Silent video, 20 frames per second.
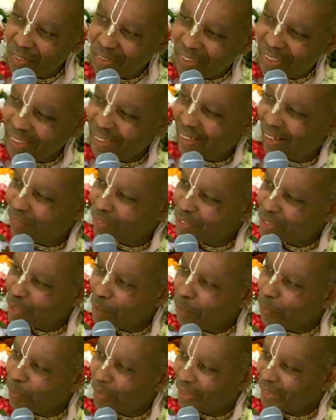You cannot
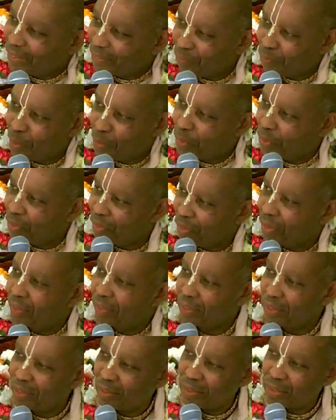separate from your heart
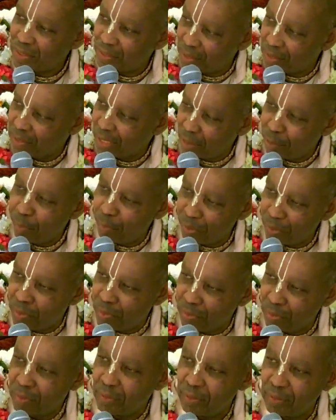that
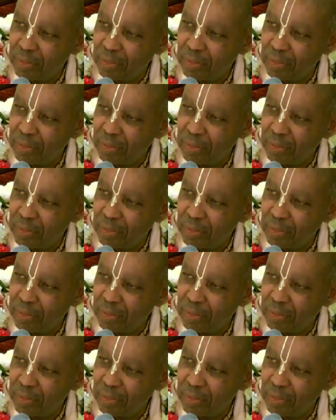person.